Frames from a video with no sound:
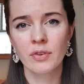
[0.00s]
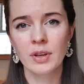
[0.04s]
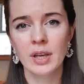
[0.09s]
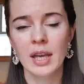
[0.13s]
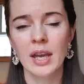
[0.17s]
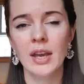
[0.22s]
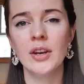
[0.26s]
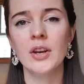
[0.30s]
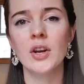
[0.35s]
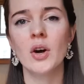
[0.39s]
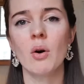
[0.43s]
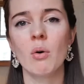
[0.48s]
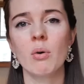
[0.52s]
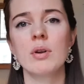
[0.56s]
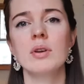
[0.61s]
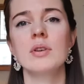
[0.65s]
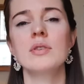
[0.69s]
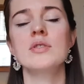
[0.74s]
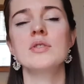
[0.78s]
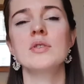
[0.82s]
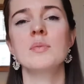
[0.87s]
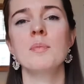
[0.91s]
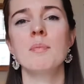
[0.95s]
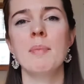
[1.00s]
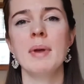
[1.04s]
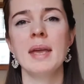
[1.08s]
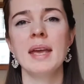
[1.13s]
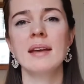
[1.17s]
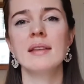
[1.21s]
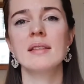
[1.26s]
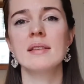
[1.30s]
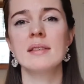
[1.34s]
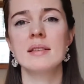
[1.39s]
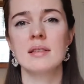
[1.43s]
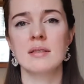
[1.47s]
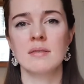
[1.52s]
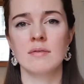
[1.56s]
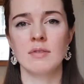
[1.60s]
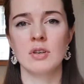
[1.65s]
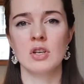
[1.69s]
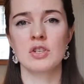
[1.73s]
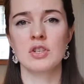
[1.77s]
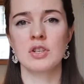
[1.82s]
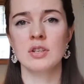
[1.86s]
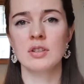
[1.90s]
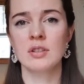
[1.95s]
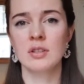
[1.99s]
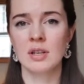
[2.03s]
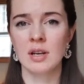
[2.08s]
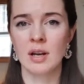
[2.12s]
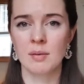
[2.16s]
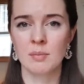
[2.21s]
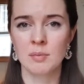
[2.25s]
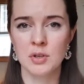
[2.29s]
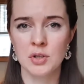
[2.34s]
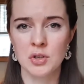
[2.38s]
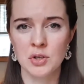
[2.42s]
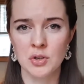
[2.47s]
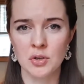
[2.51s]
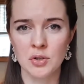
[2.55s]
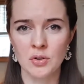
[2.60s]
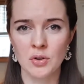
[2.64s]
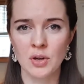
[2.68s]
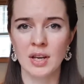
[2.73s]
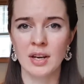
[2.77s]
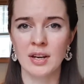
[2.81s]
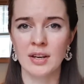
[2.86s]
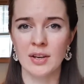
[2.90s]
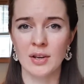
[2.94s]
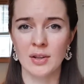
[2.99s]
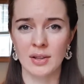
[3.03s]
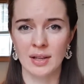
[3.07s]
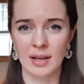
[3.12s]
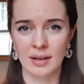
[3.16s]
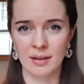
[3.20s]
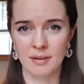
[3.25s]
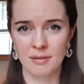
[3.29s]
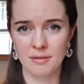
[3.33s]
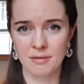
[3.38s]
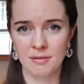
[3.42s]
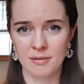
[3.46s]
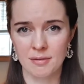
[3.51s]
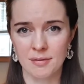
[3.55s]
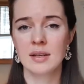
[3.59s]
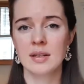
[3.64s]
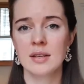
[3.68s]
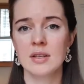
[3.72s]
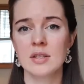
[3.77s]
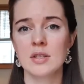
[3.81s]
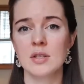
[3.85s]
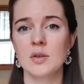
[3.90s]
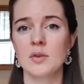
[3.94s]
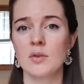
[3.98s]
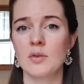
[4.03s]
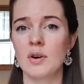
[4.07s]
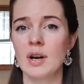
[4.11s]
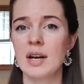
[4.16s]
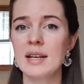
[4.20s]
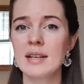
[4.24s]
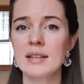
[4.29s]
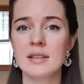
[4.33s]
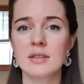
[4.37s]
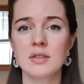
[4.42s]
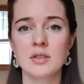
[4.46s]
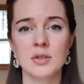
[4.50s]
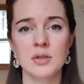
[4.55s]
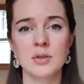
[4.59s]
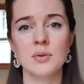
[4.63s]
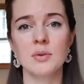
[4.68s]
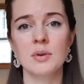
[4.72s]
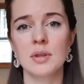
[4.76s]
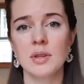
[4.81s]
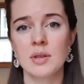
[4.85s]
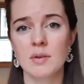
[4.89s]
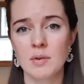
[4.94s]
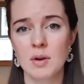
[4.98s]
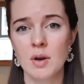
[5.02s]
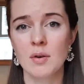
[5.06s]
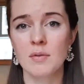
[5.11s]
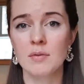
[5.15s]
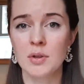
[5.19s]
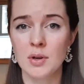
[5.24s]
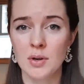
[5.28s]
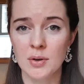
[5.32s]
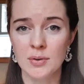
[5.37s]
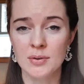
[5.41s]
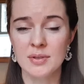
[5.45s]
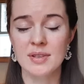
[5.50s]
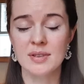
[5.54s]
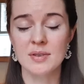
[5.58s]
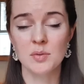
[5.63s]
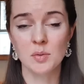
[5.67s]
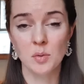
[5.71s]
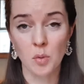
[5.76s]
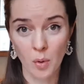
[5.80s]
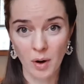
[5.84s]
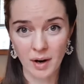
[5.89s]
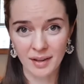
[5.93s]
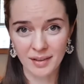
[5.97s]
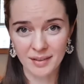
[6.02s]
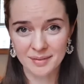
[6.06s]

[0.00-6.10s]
in order to make this vision come true in your life. So write 2 or 3 of those as well.